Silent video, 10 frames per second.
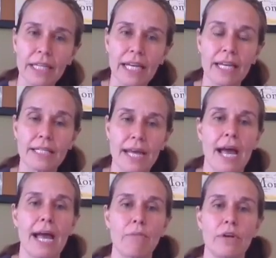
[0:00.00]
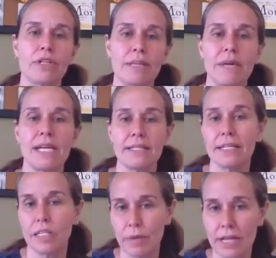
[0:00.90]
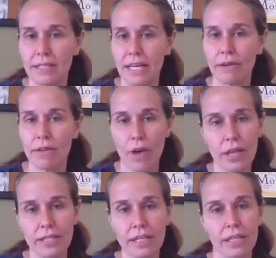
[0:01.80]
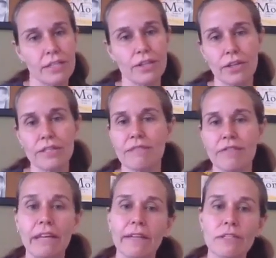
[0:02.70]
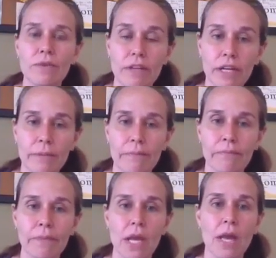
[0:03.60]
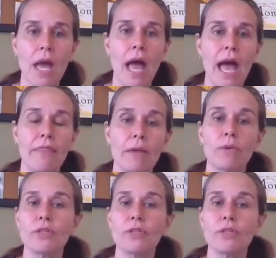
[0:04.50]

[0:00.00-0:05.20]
in a time where somebody is expressing their thoughts and concerns and feelings with you. And then we'll